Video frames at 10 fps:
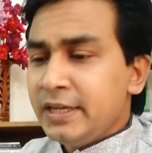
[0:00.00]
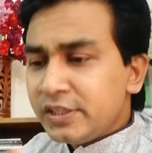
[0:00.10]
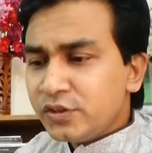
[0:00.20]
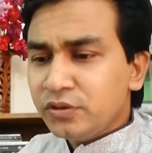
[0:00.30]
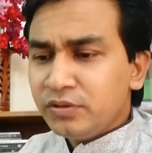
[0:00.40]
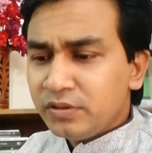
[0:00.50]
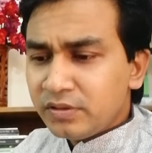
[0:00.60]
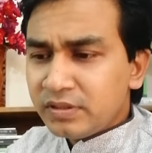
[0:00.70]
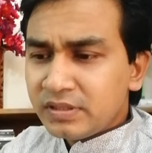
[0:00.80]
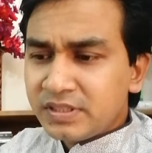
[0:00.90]
So
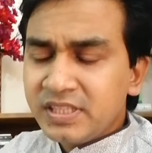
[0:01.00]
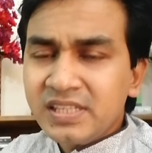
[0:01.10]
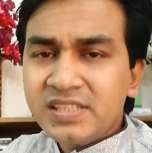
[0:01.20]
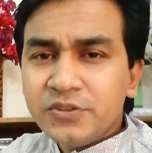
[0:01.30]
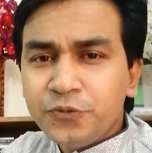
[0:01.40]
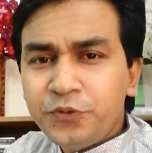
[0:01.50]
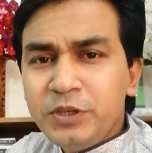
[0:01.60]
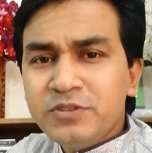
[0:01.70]
just a few